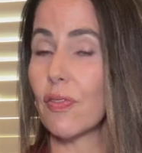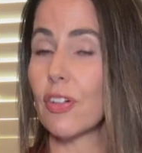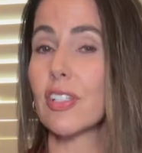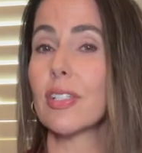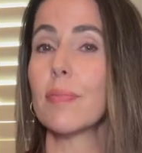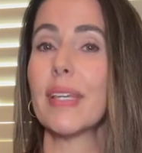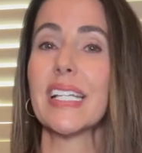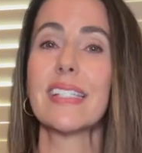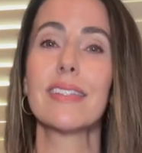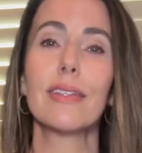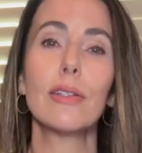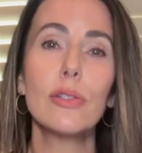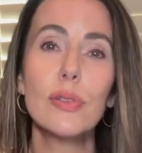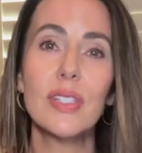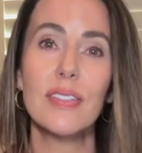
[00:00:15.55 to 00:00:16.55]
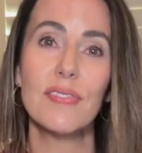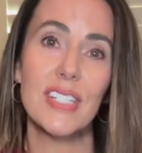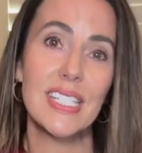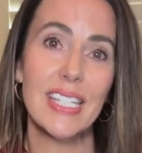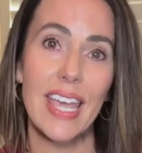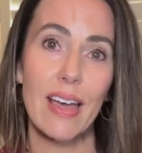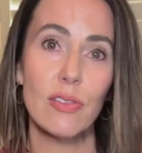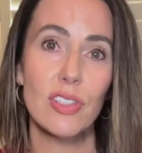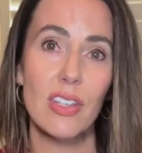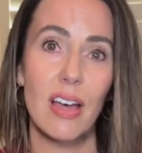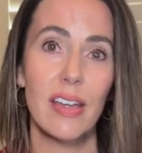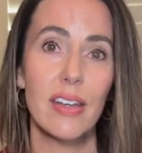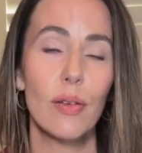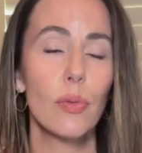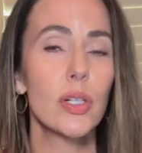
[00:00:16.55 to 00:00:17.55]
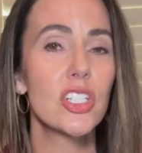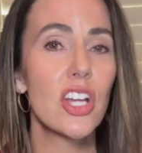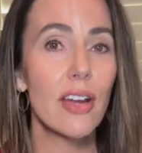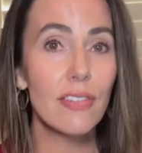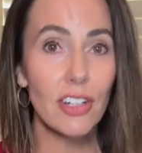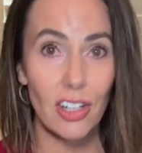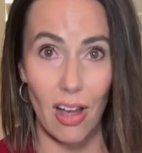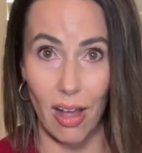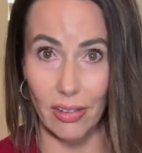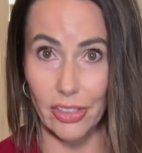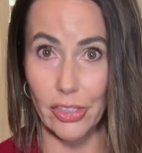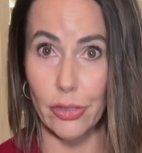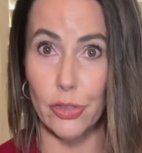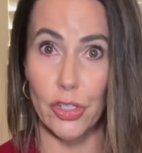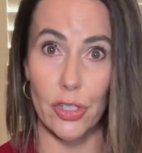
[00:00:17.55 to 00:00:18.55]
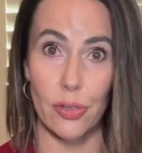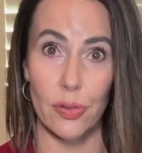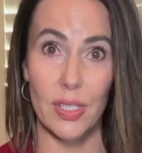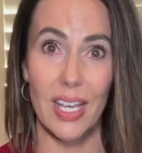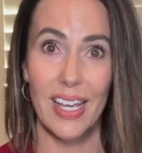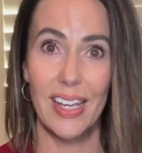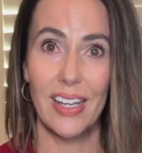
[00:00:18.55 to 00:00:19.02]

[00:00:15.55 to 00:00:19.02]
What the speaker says: for some exclusive discounts on whichever collar you choose.